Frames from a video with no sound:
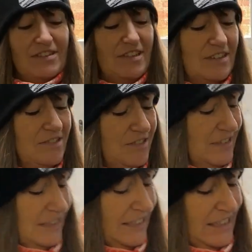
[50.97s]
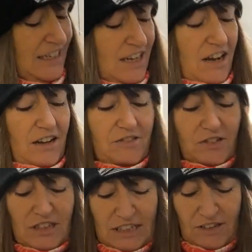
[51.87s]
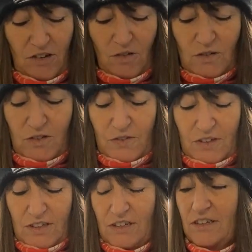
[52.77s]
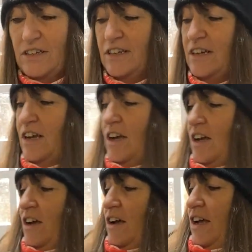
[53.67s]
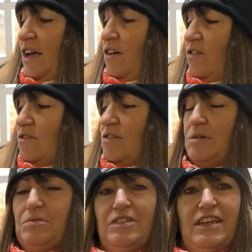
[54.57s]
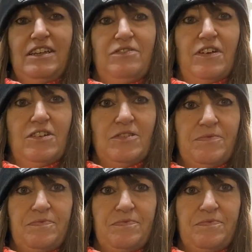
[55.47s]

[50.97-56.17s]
So I've got these Oxford Hot Grips Evo